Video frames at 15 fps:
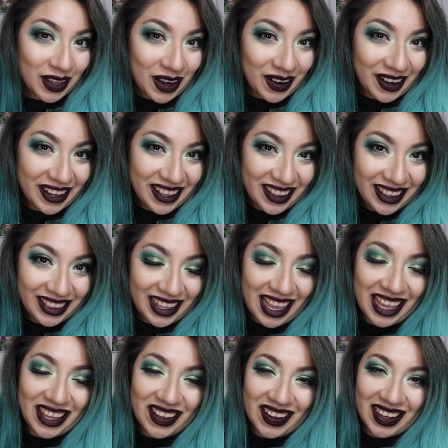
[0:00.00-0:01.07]
Alright,
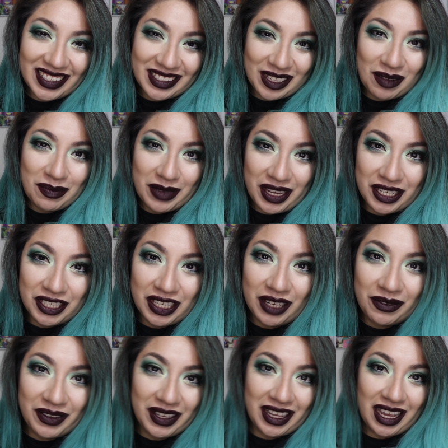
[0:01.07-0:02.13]
thank you guys so much.
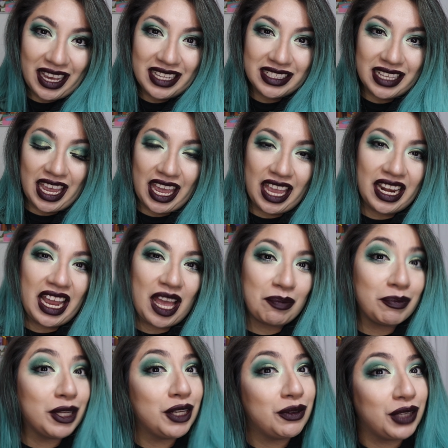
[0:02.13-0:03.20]
Love you guys, and
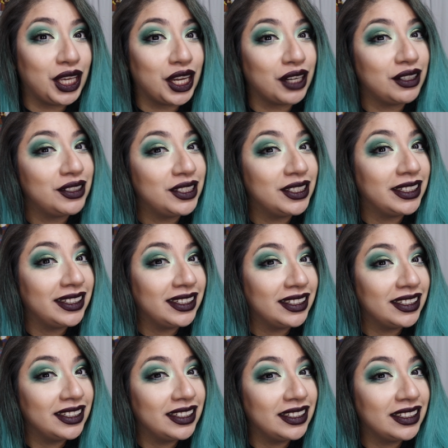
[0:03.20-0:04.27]
Happy New Year.
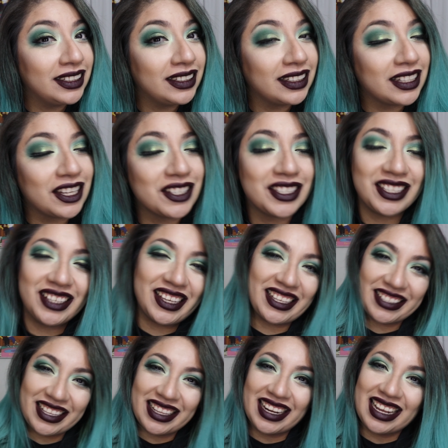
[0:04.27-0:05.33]
And I'll see you
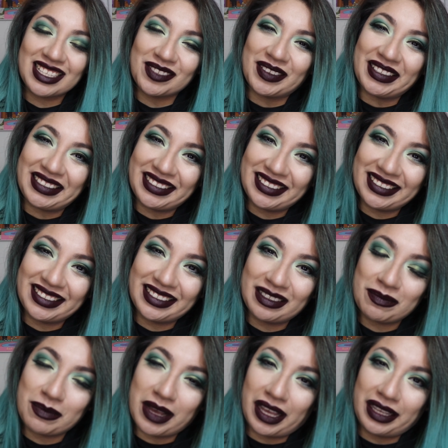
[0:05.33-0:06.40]
guys on the next one.
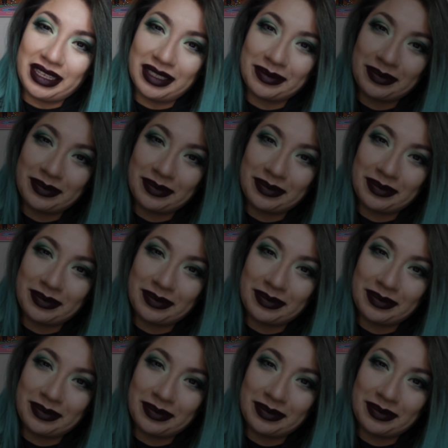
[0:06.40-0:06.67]
Bye.